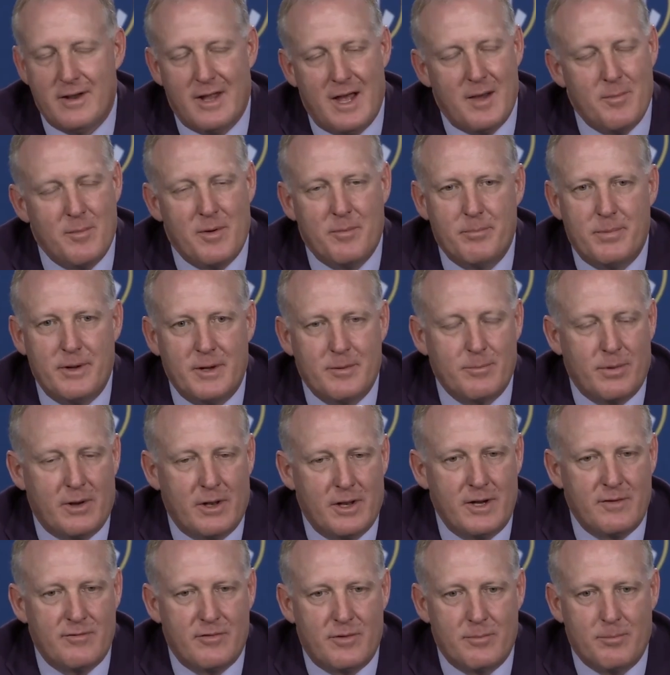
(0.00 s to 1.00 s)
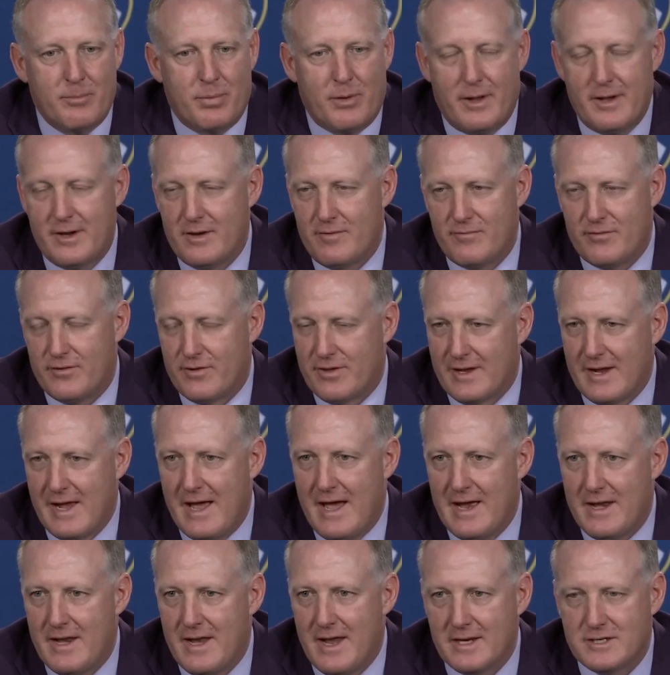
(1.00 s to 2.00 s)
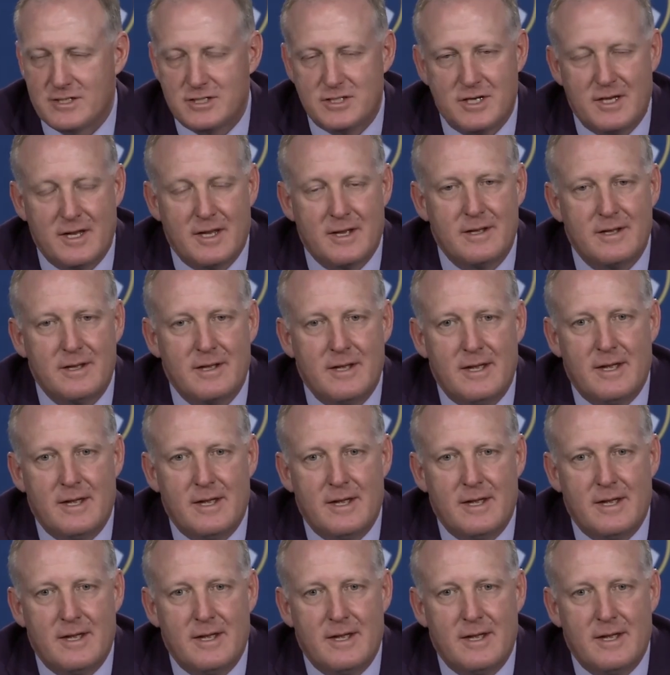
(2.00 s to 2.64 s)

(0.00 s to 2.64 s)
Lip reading: I'm a big believer in playing for the guy next to you.